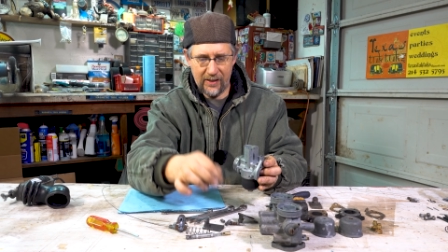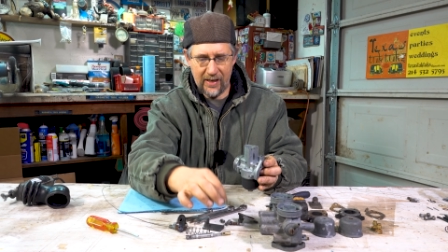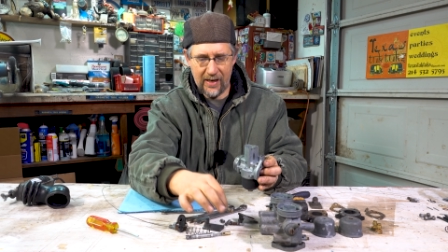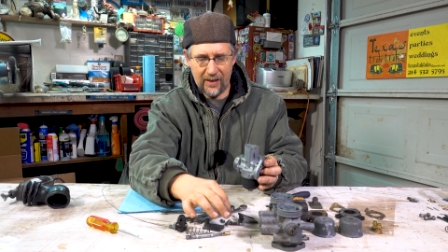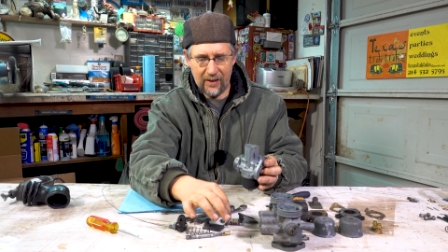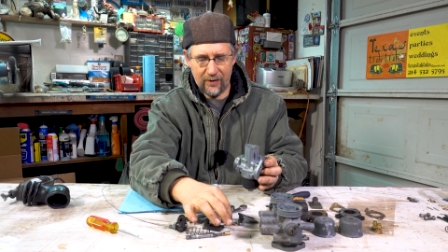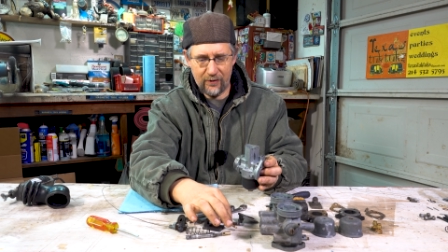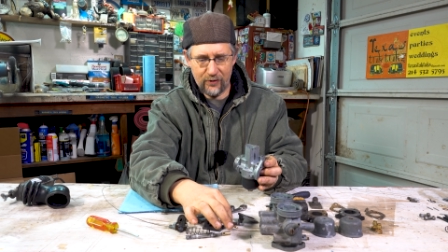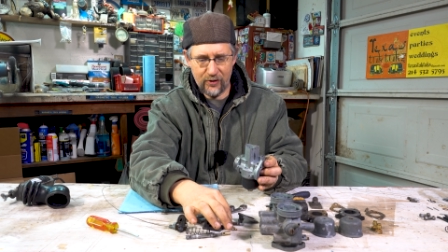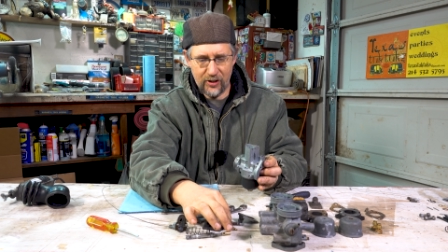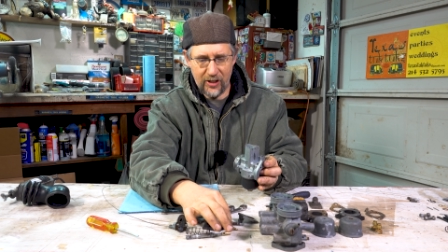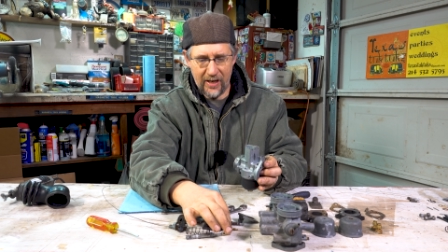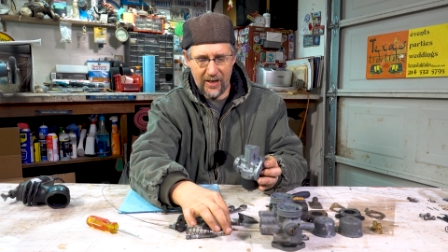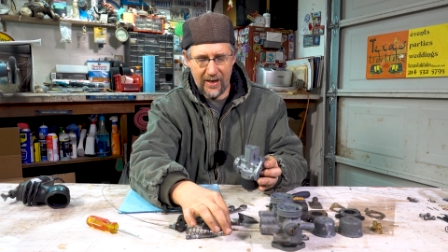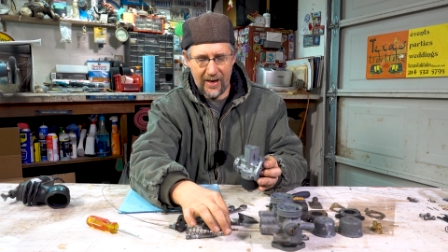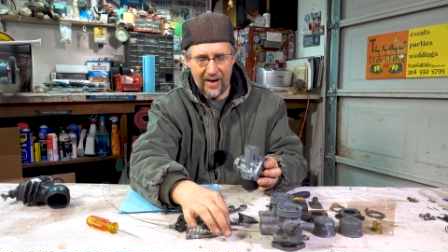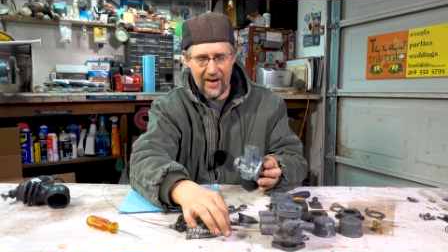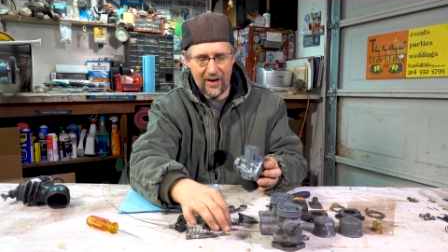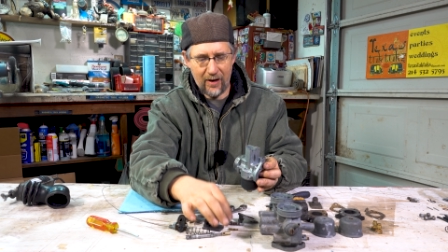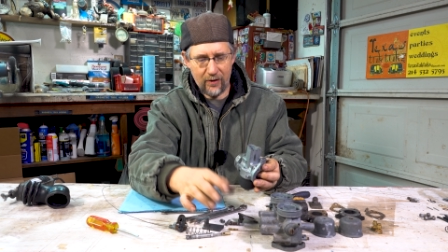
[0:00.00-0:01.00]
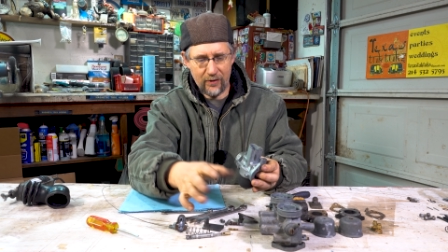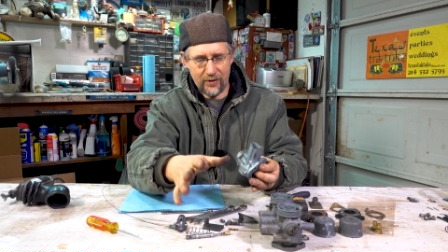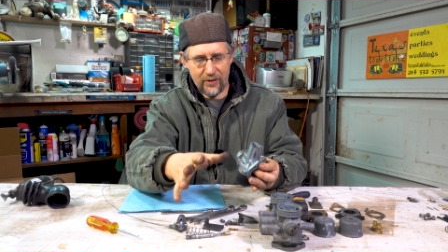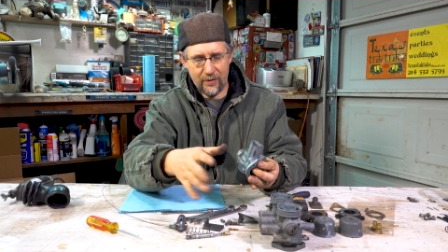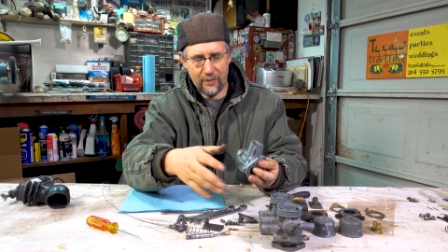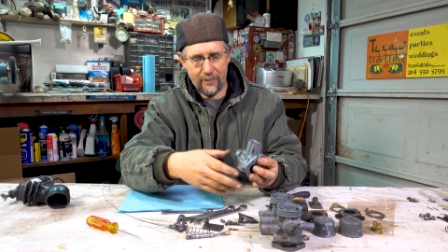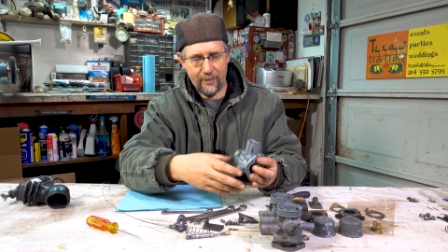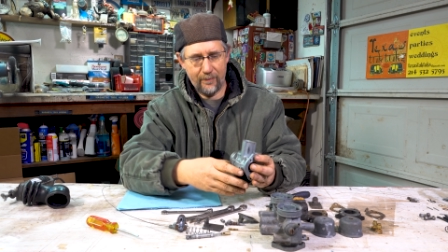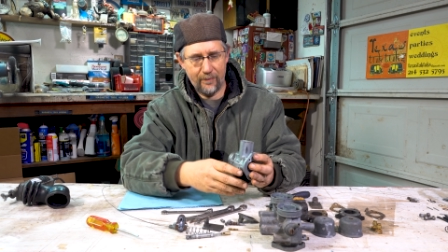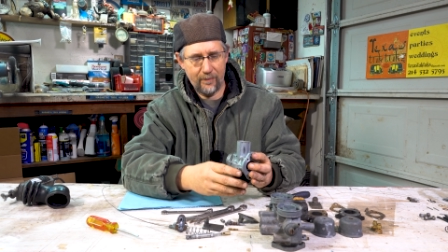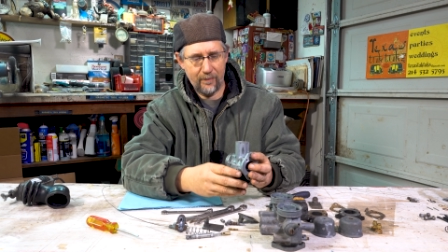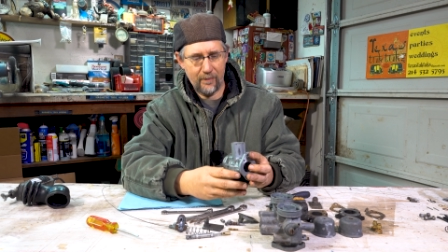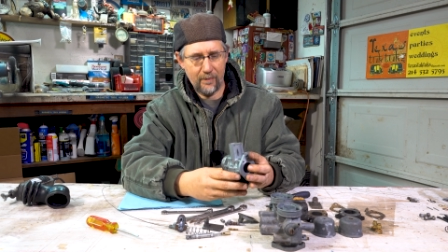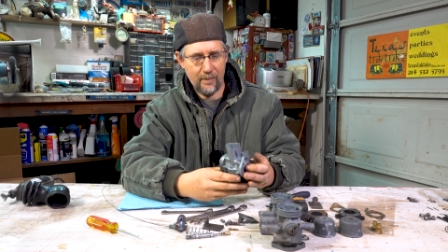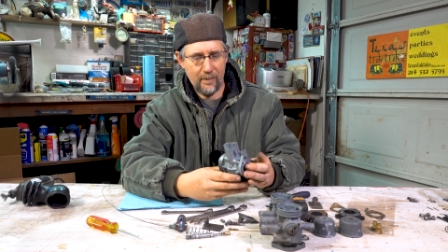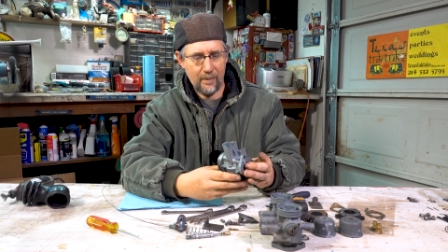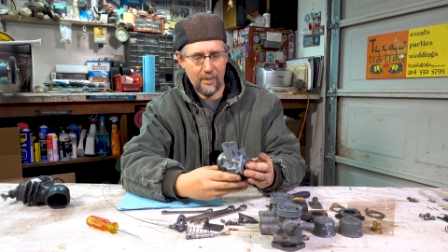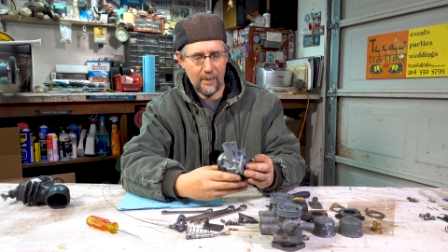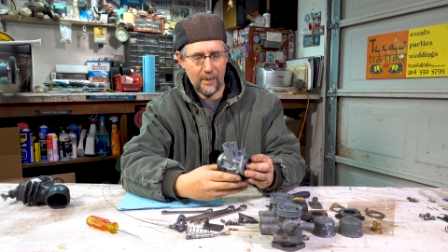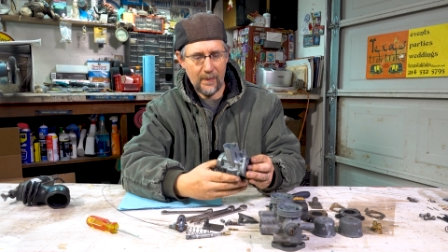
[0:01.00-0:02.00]
that little jet out.
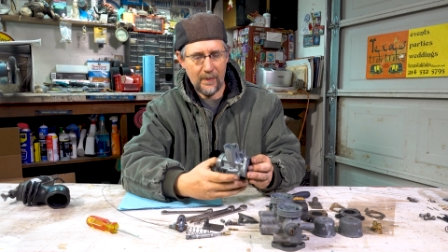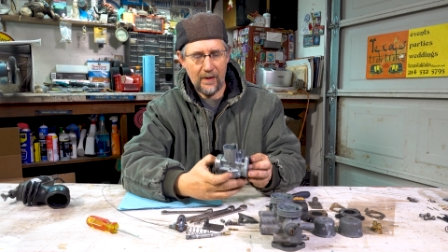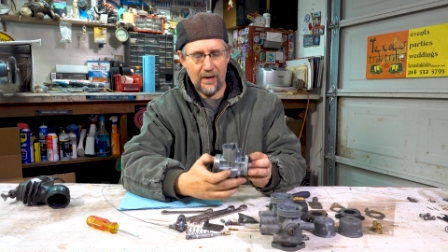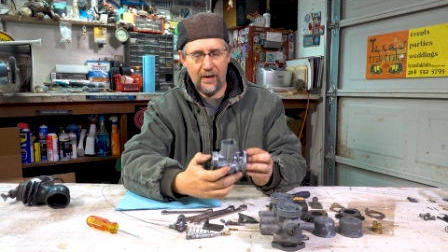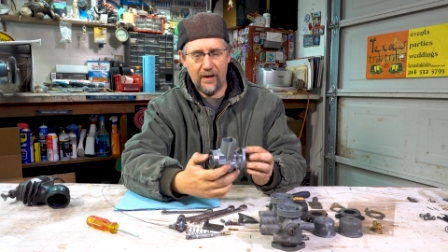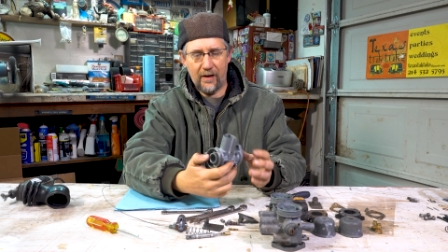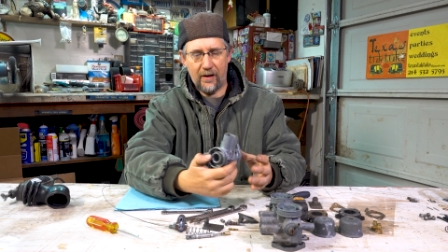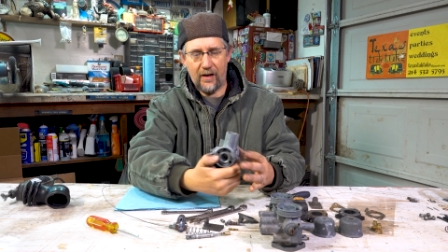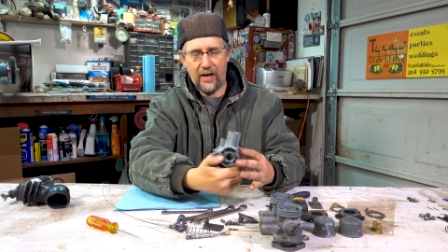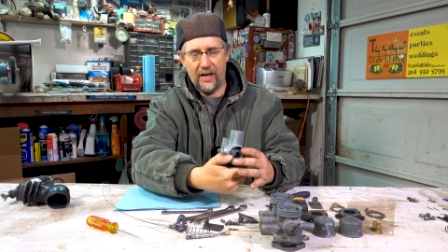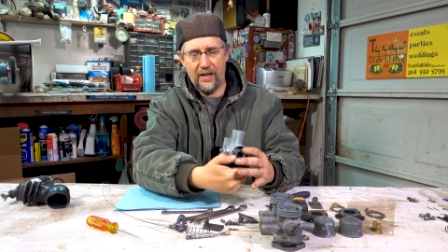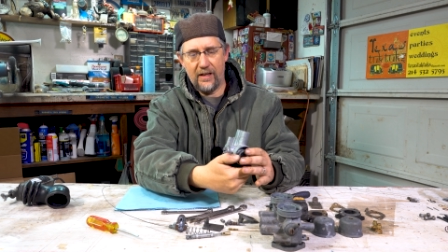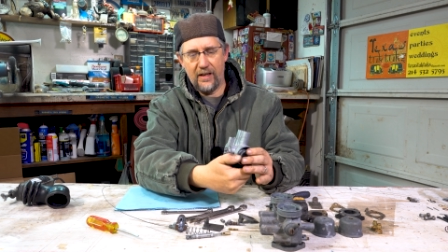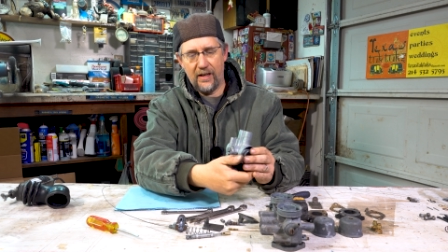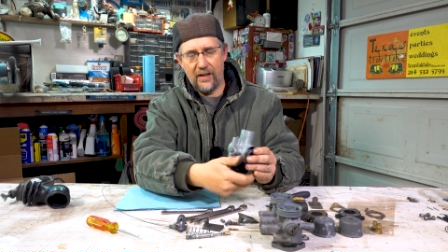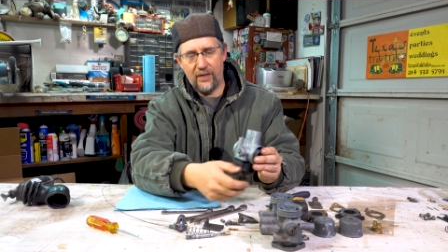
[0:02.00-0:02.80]
All right,